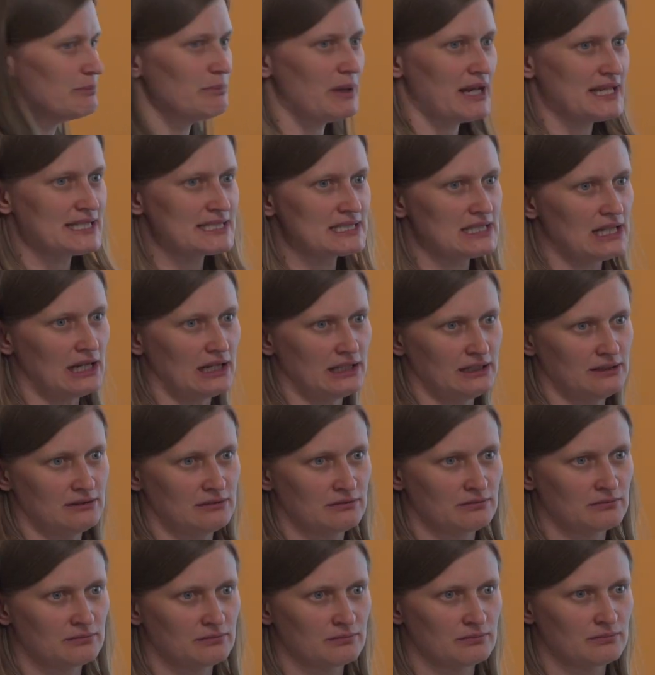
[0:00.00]
the baseline.
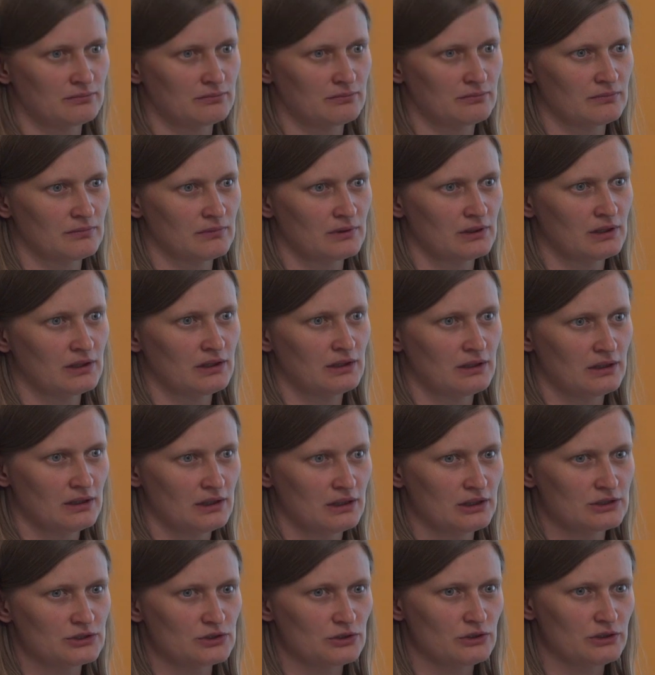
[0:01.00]
Okay.
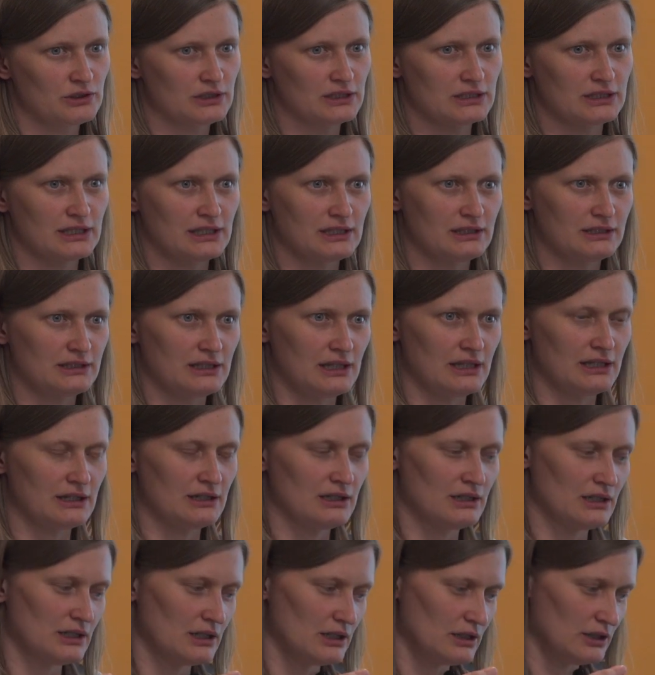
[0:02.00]
So the,
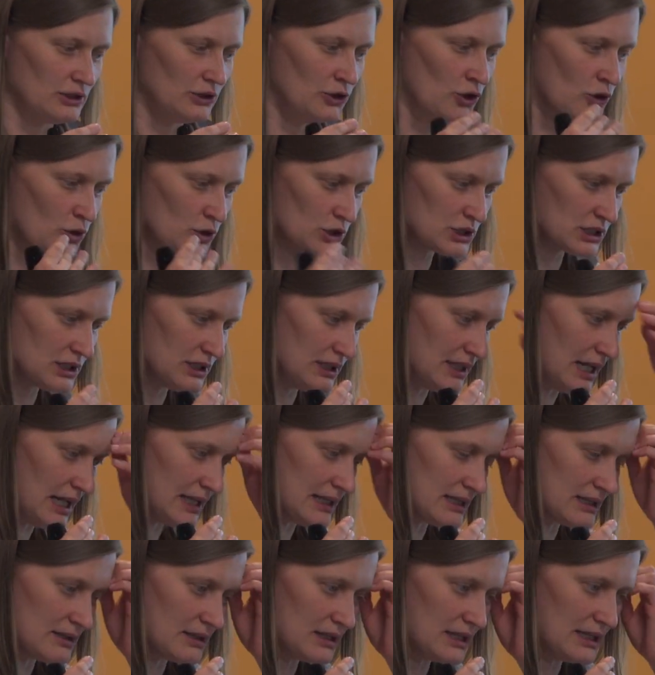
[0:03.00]
the notion
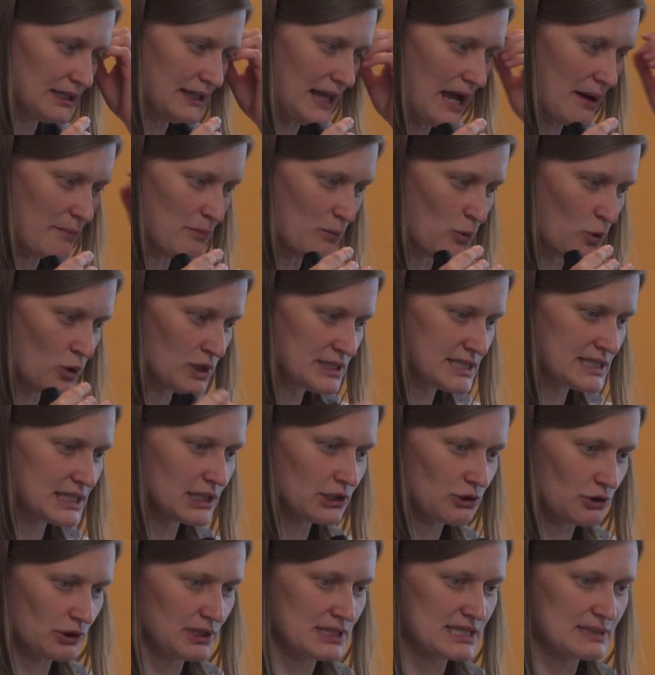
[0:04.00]
that there are more
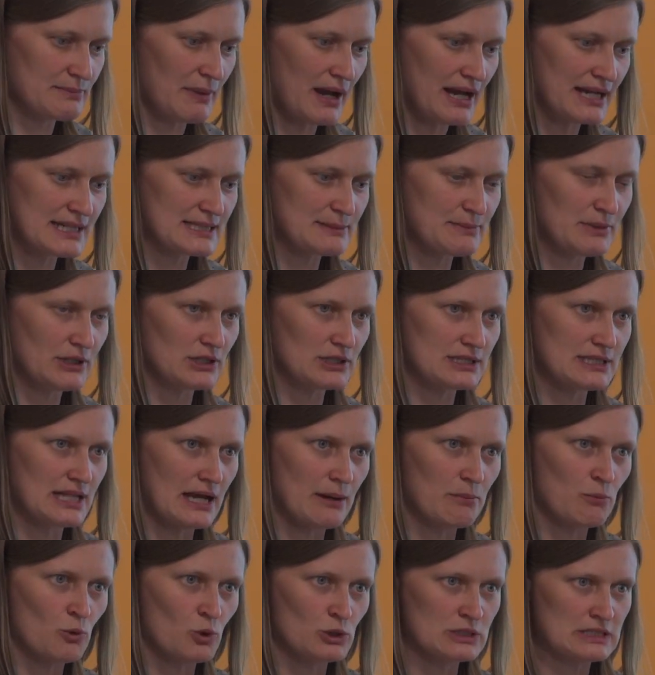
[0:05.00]
synchronous spikes because
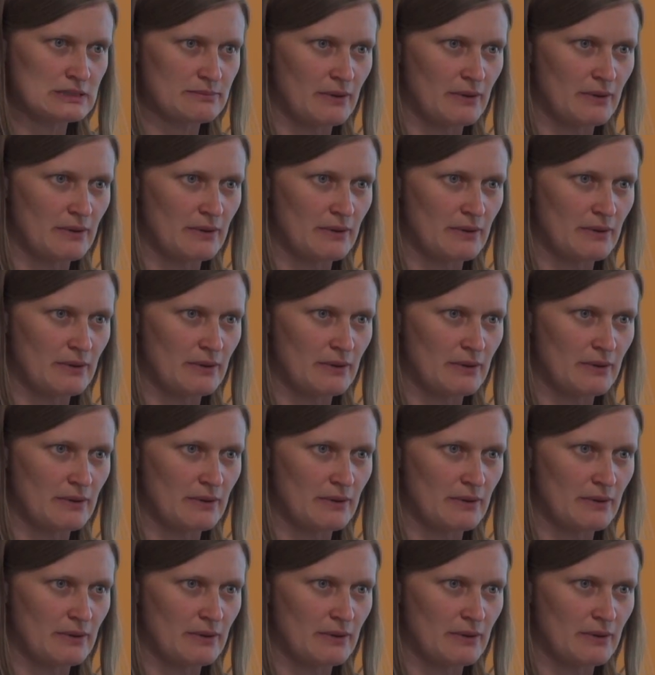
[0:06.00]
there are more